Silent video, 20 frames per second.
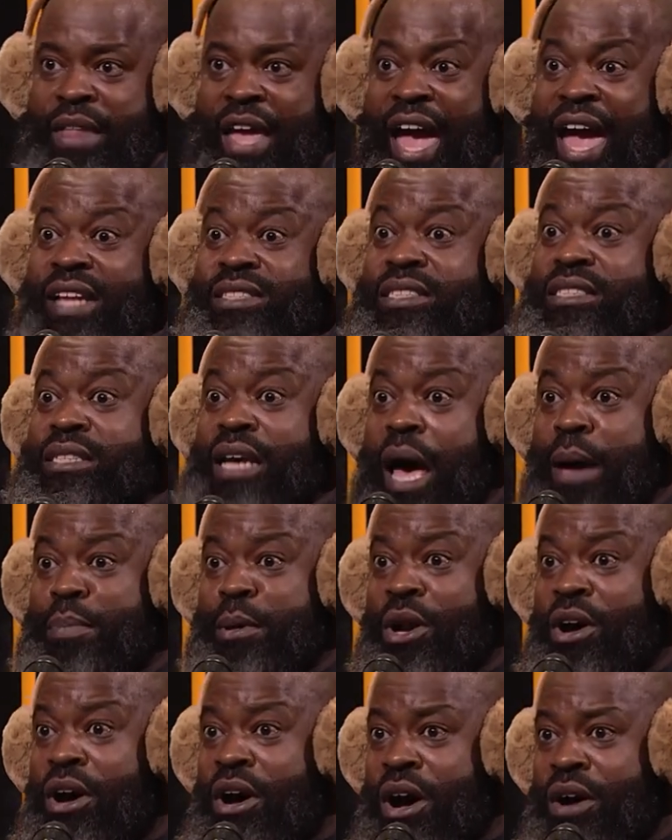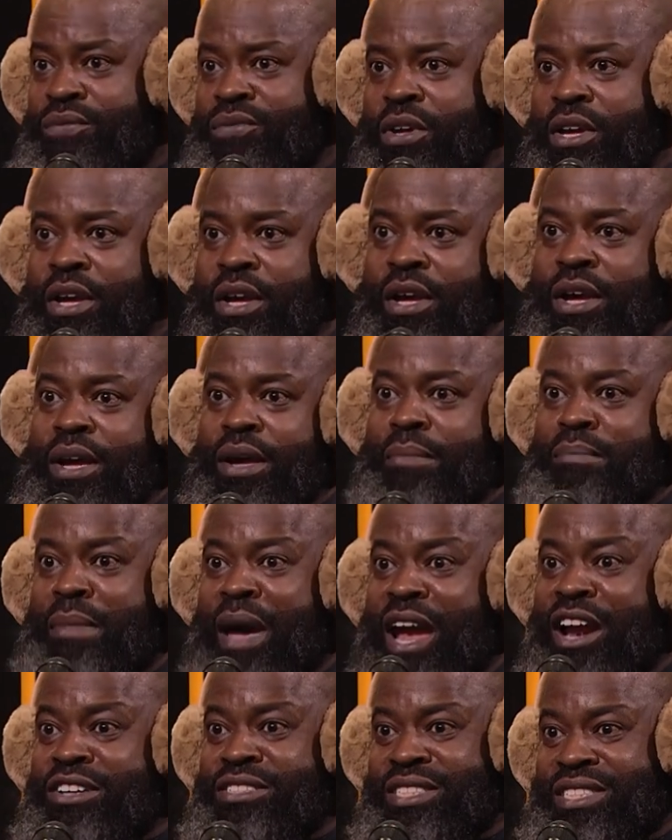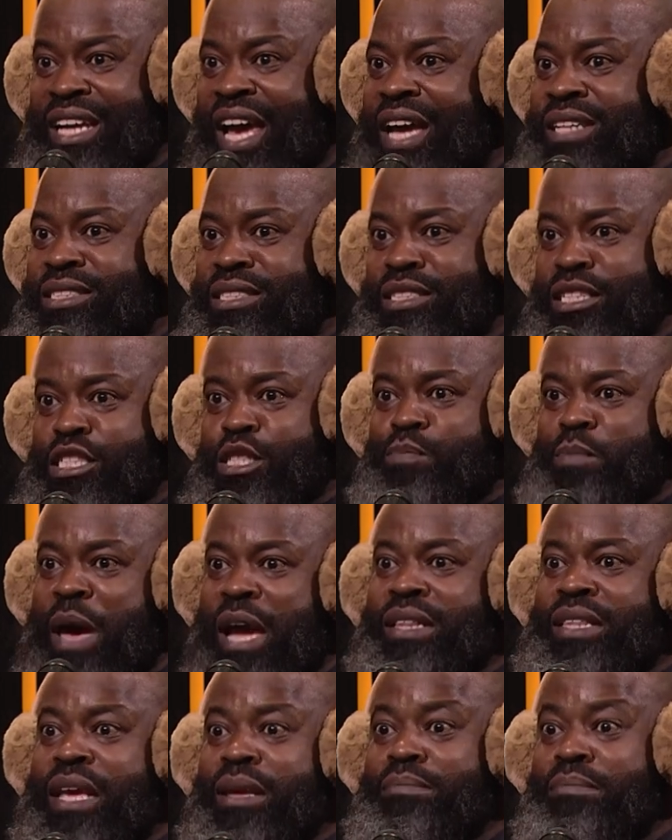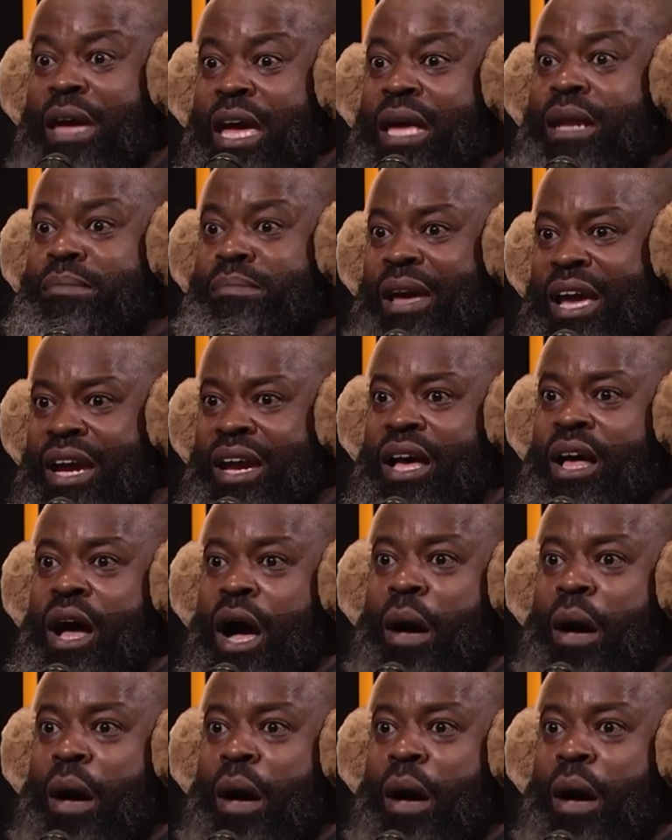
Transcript: And to top it off, Mayor Santa's expecting me to make